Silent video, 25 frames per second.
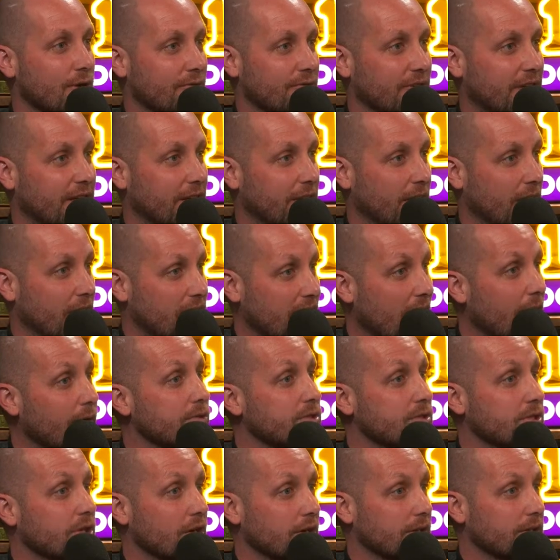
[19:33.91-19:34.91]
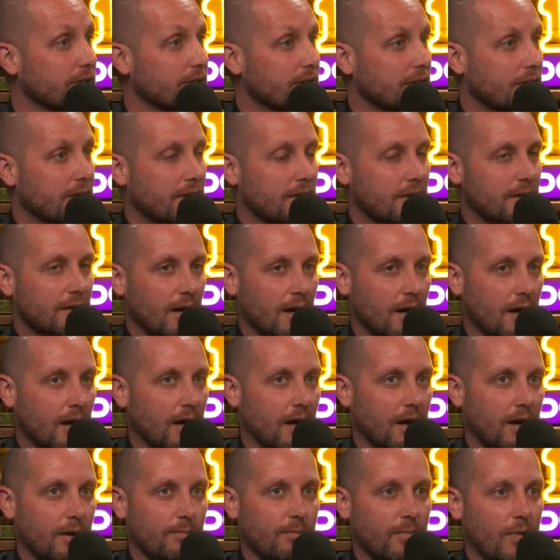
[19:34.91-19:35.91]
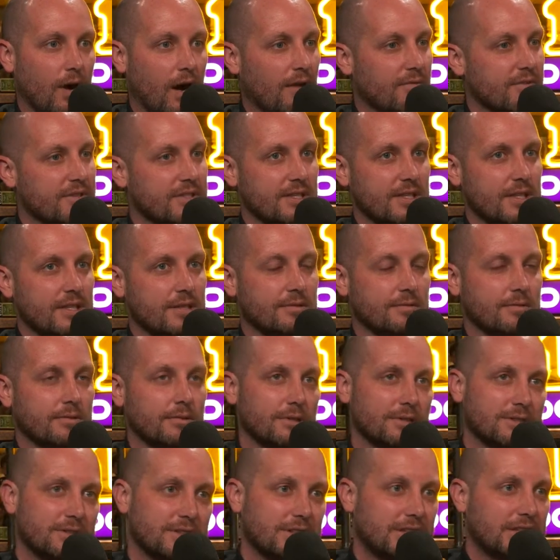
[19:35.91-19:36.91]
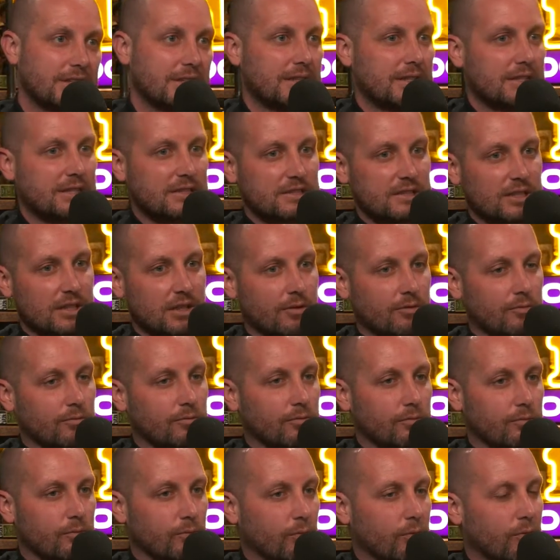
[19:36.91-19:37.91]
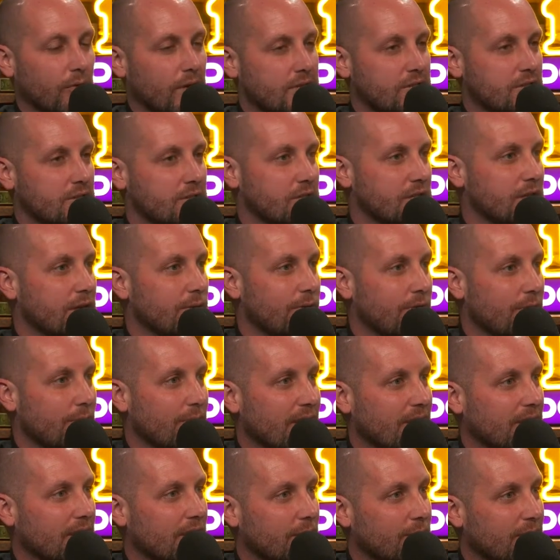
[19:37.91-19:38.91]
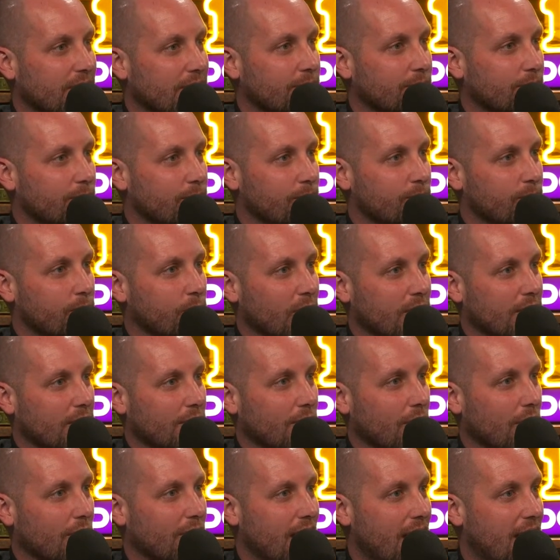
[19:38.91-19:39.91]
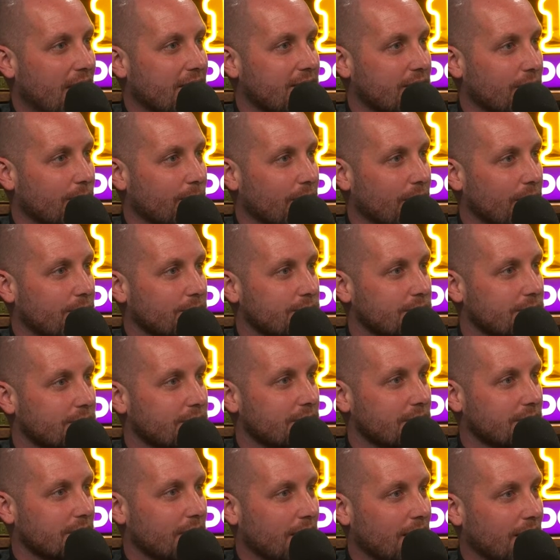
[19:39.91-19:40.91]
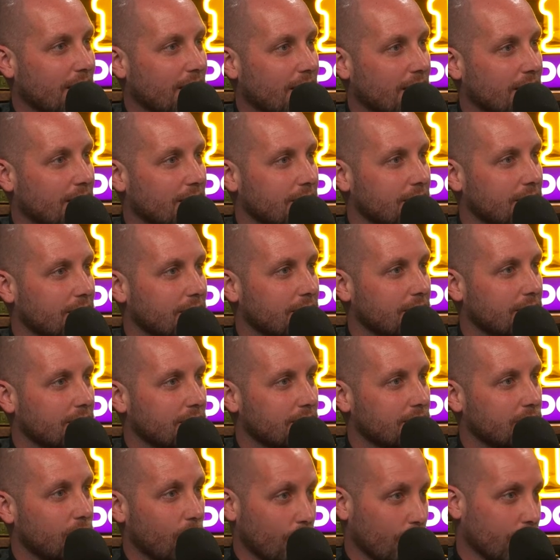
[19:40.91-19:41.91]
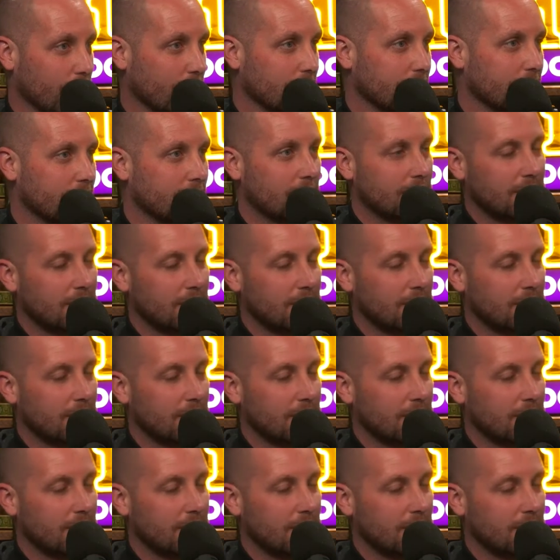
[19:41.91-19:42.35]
over here. And that was good. Obviously, wished he would have been a little bit quicker on that near post corner,